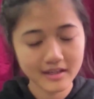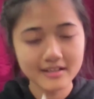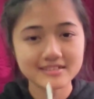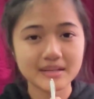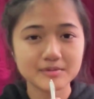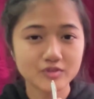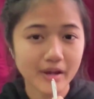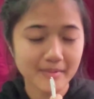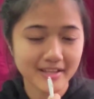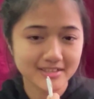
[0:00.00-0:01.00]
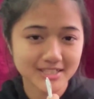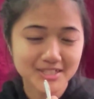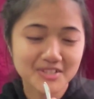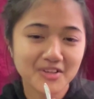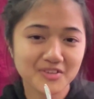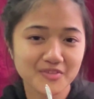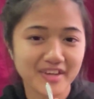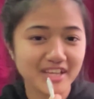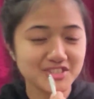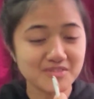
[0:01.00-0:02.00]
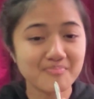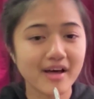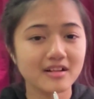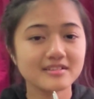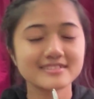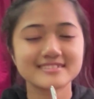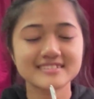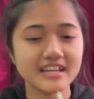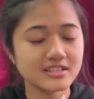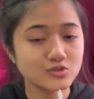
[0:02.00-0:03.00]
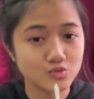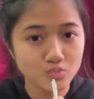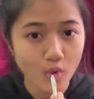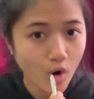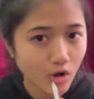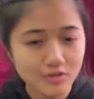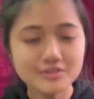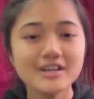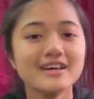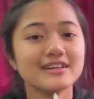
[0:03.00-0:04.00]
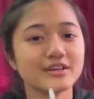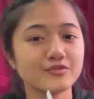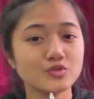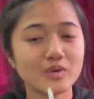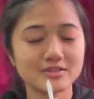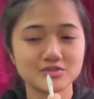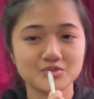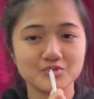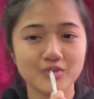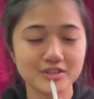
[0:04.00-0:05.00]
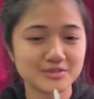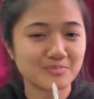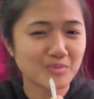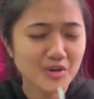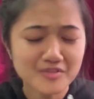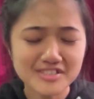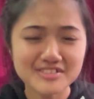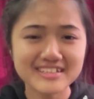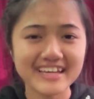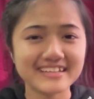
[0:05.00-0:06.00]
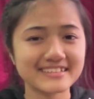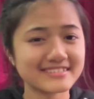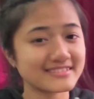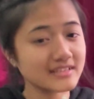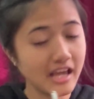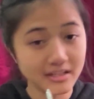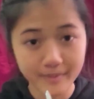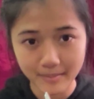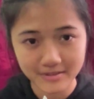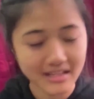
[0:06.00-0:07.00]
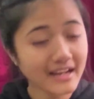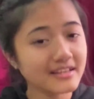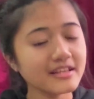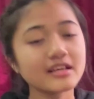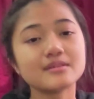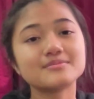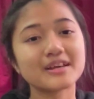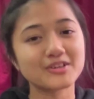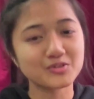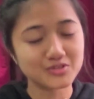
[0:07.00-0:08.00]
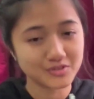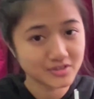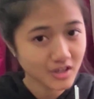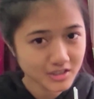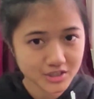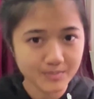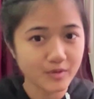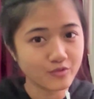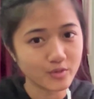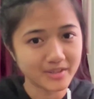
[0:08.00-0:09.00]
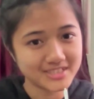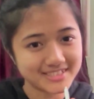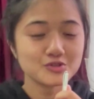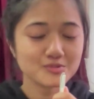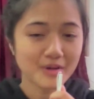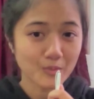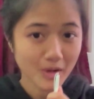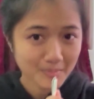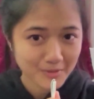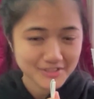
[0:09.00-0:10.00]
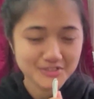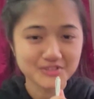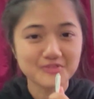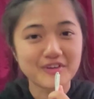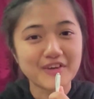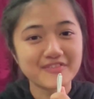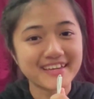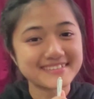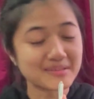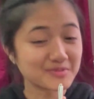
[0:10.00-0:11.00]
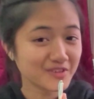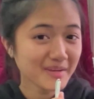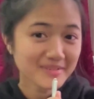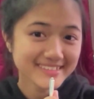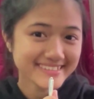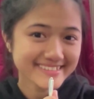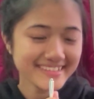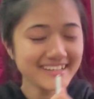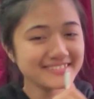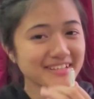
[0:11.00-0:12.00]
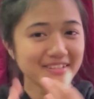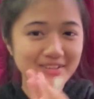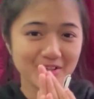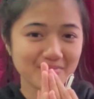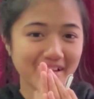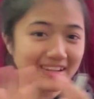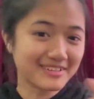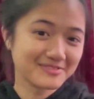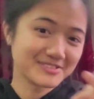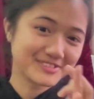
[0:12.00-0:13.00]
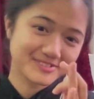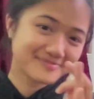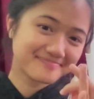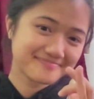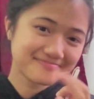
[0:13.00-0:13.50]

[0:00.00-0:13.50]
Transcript: Subscribe and turn the notification bell, set it to all if you want to watch more videos like this, S P M study tips, and also scholarship information. To my one point three five K subscribers, sending all my love to you.